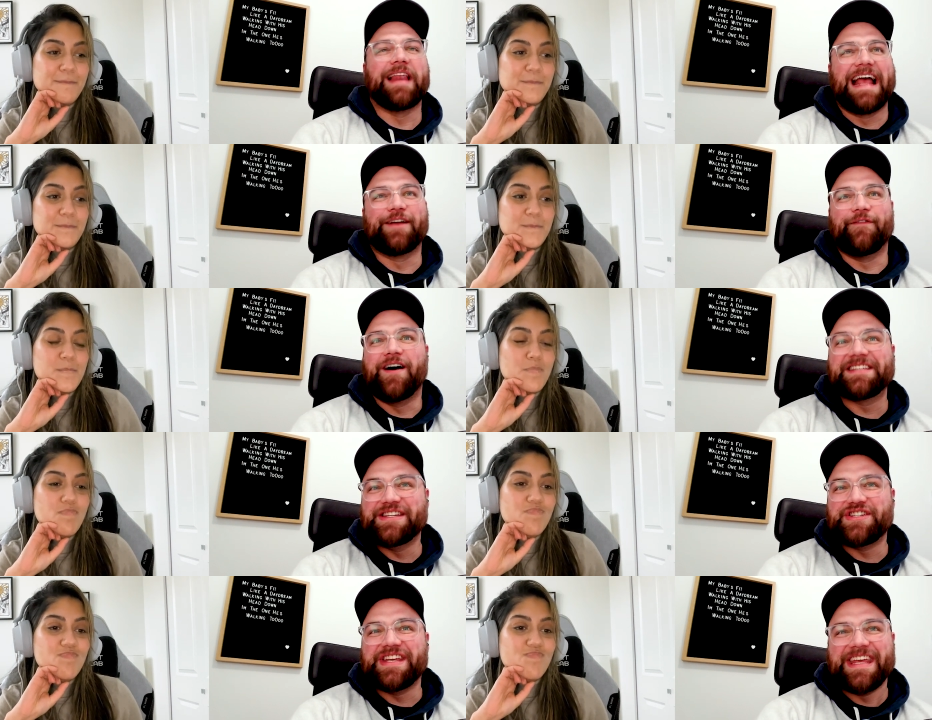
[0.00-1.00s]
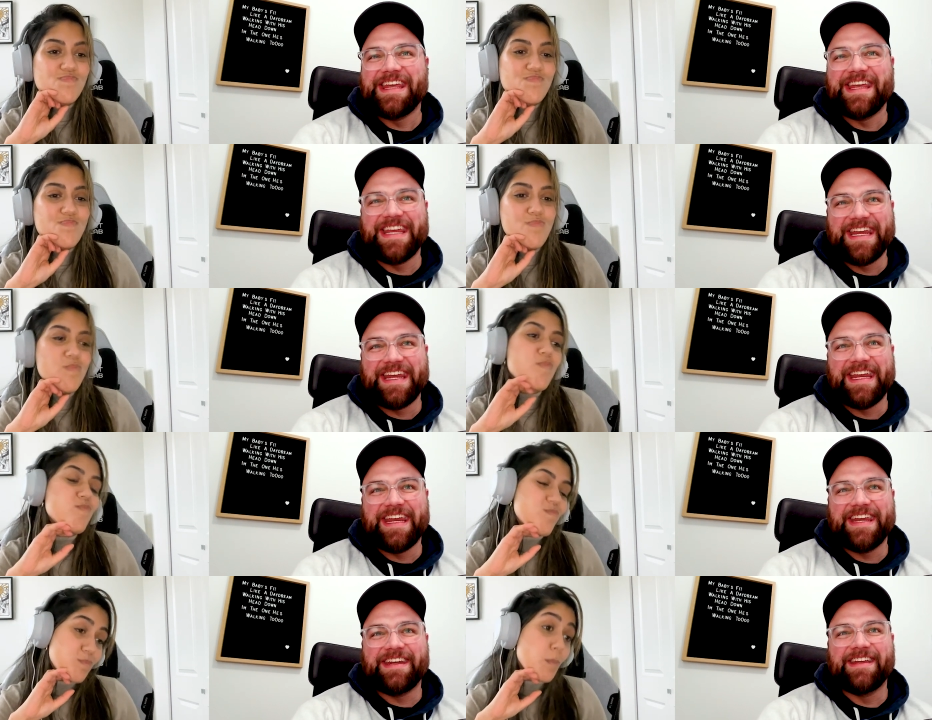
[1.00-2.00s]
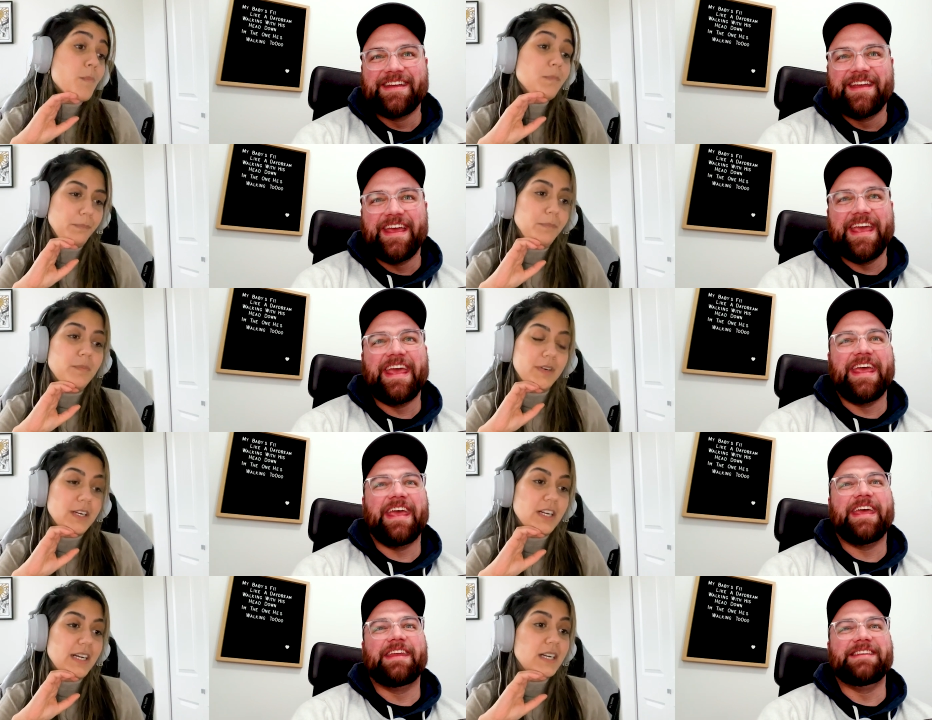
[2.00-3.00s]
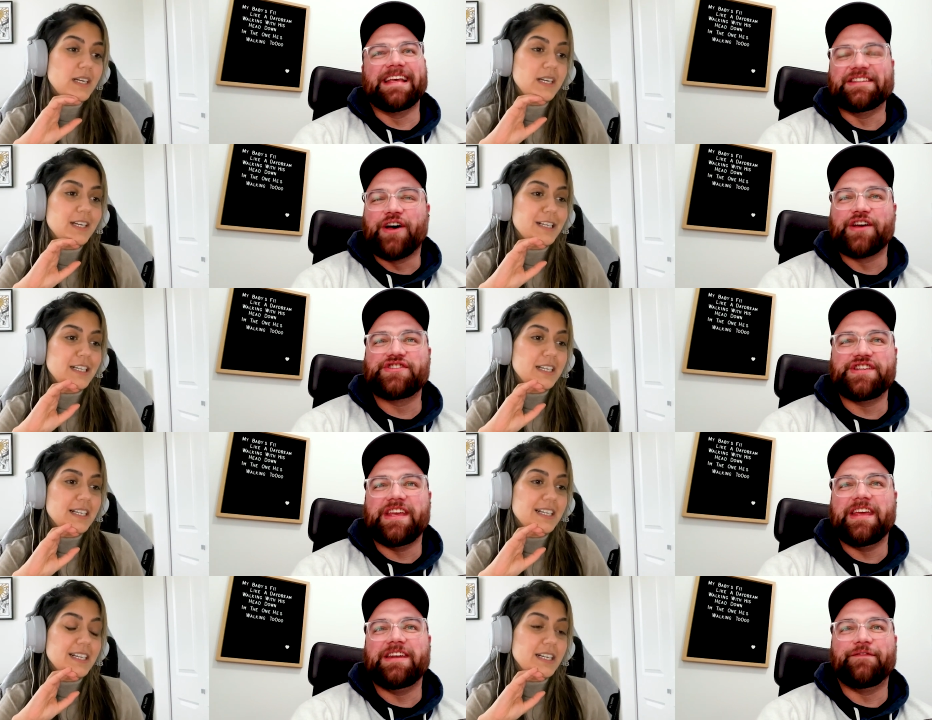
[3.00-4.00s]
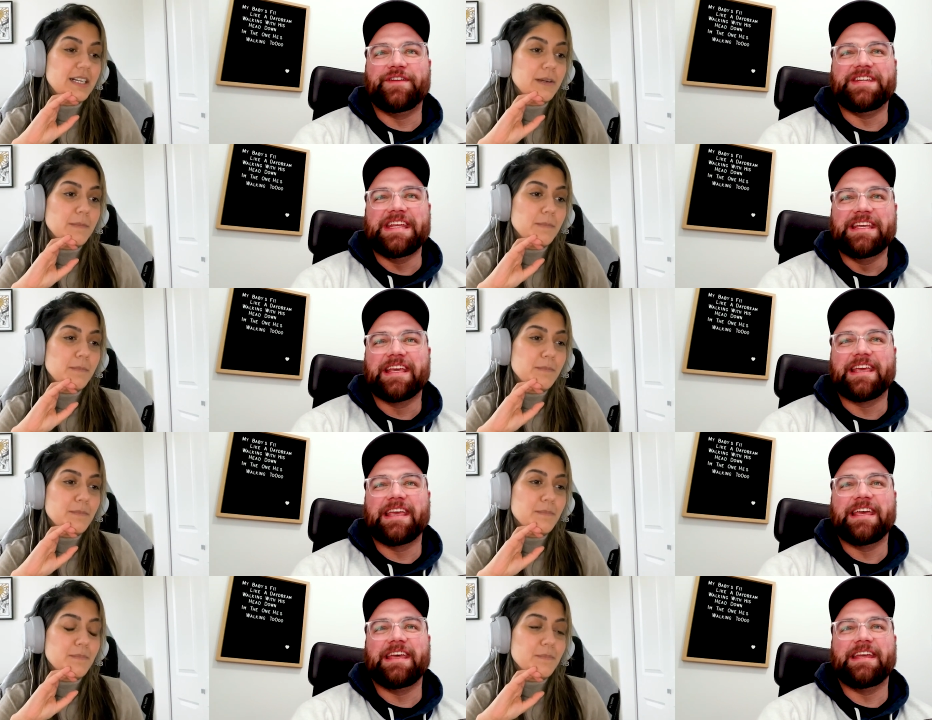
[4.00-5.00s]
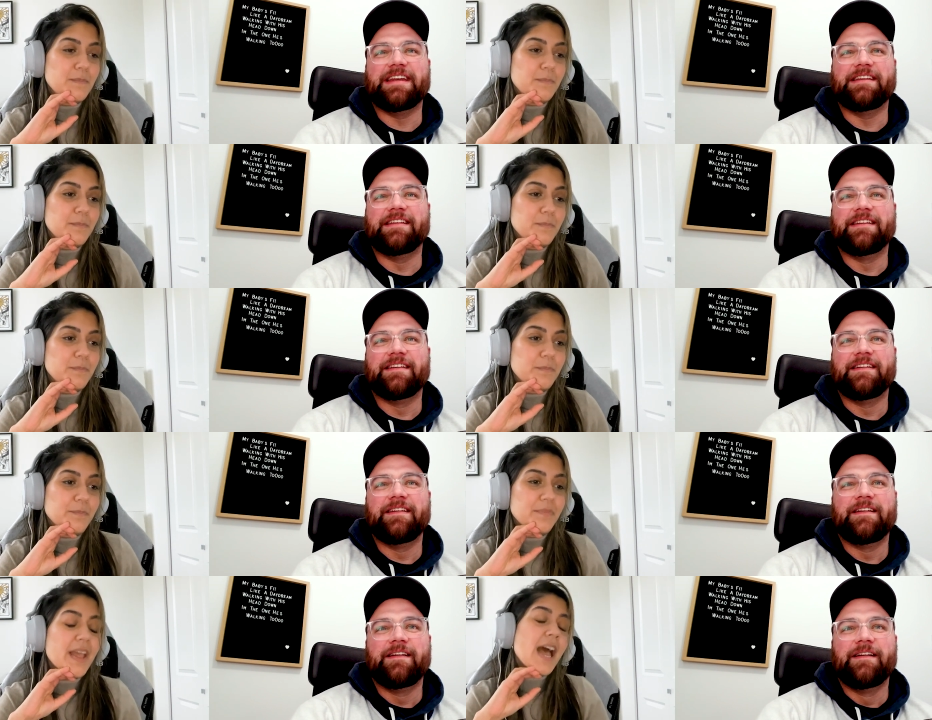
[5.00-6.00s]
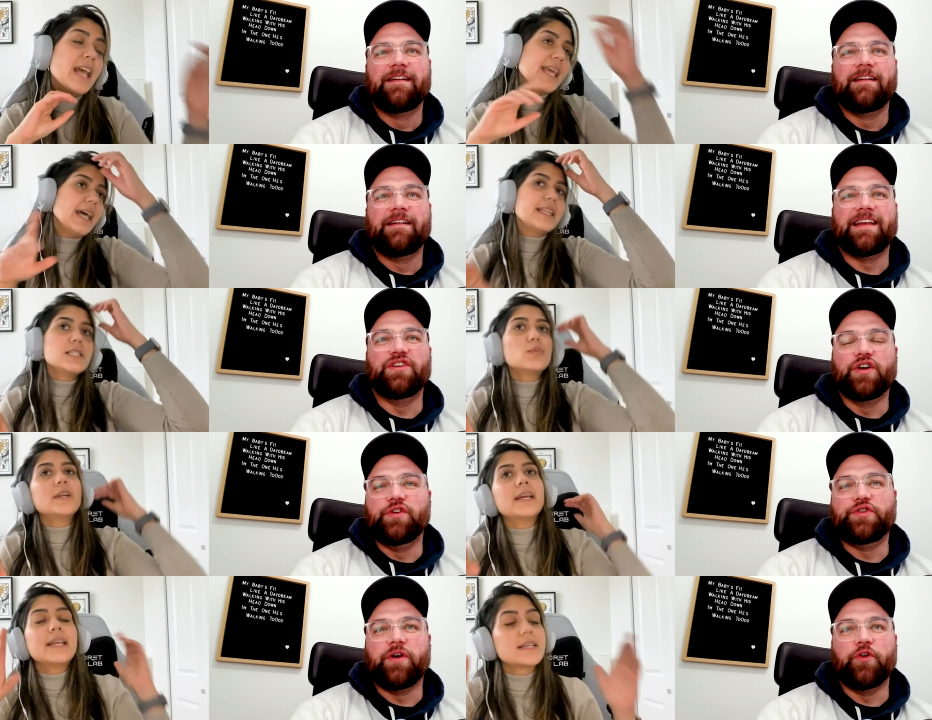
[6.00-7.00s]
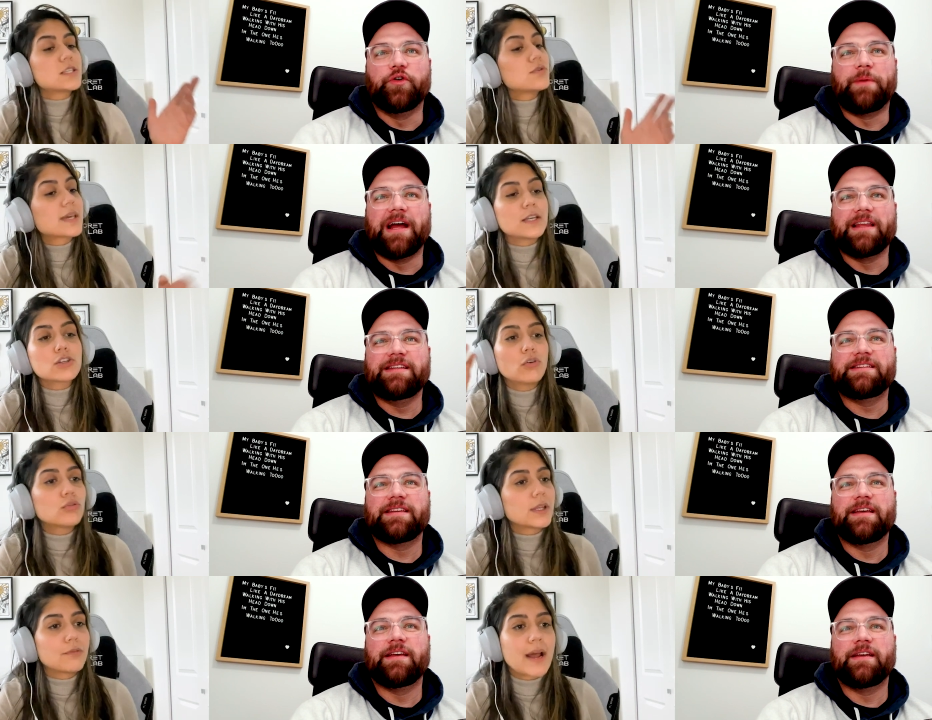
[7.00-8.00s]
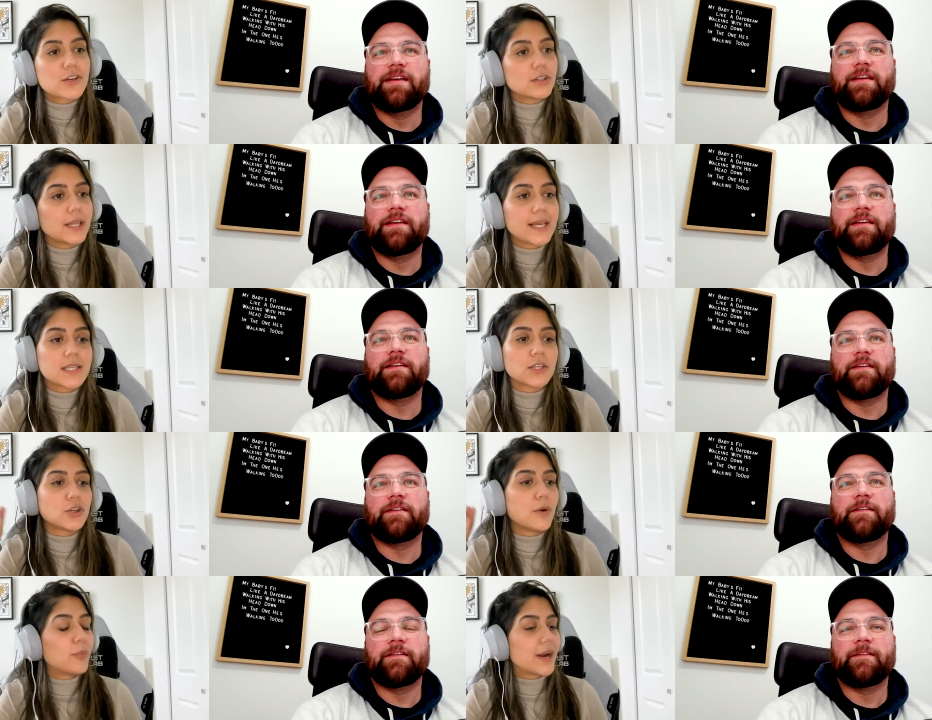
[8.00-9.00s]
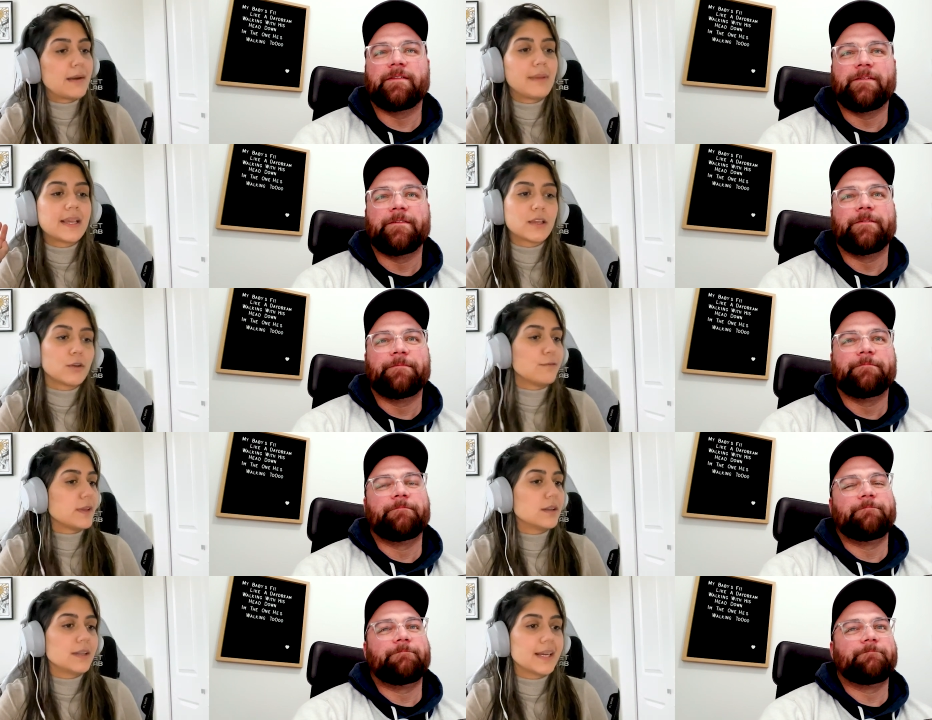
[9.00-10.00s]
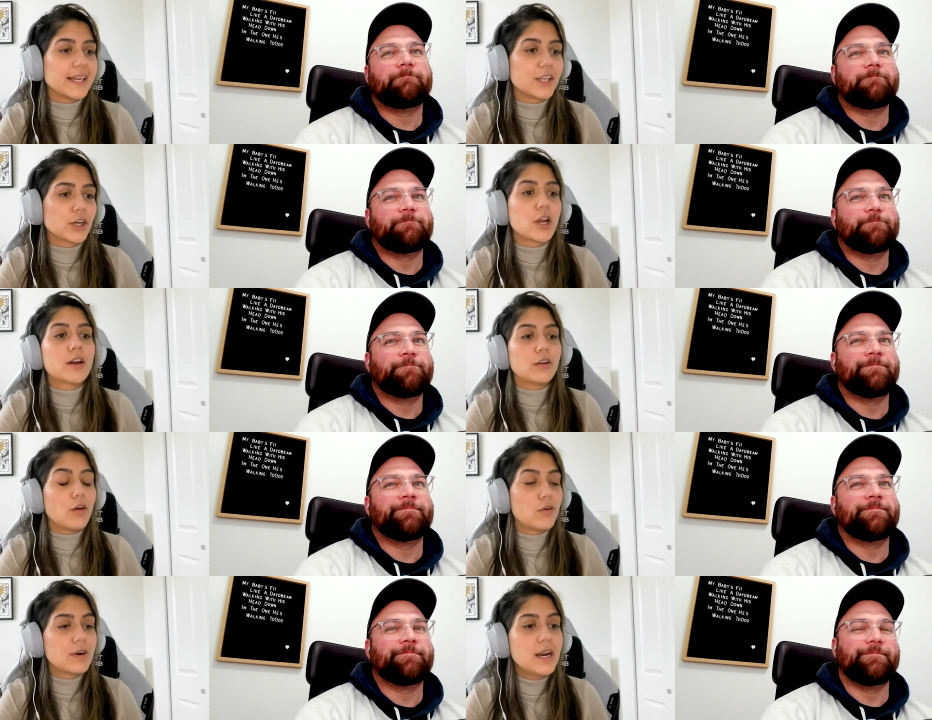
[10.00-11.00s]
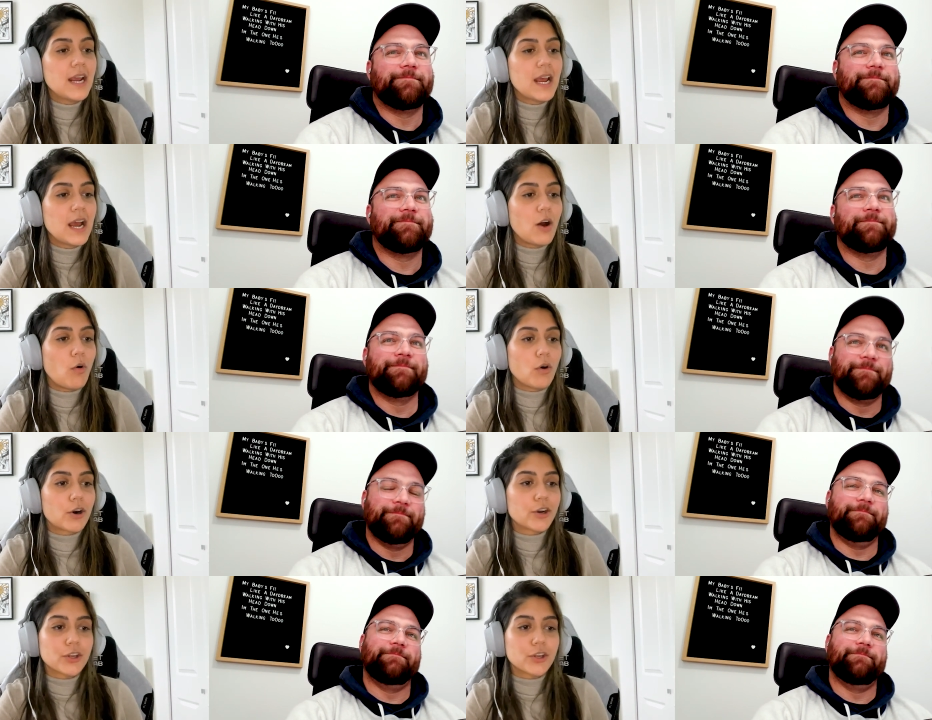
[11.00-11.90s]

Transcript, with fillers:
Speaker 1: the lack of oxygen mm-hmm. and the exhaustion, the fatigue kicking in.
Speaker 2: Yeah, this one like I guess you can totally rationalize to your brain, making you feel like you're not alone or you're